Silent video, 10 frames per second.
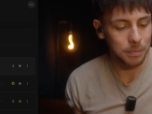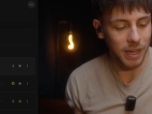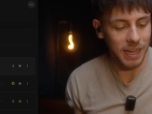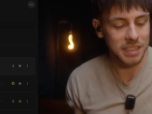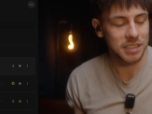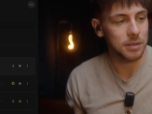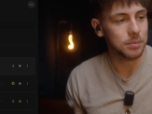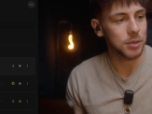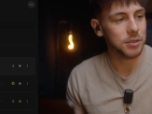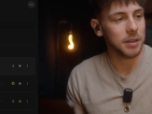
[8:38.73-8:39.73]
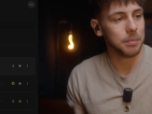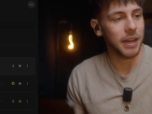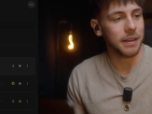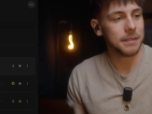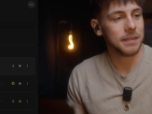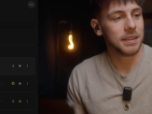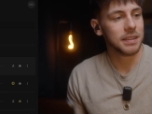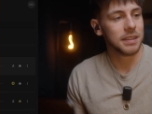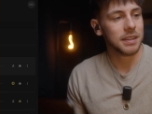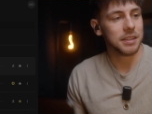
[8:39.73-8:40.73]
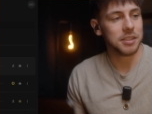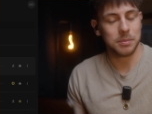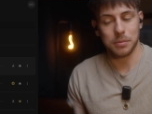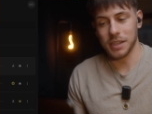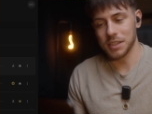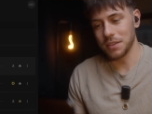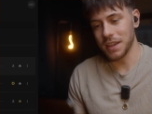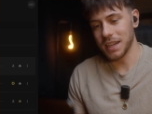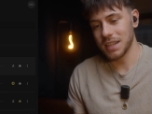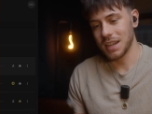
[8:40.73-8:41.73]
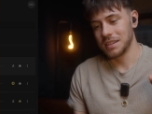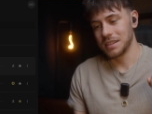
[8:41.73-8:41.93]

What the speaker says: Paste Music Path. I just press on that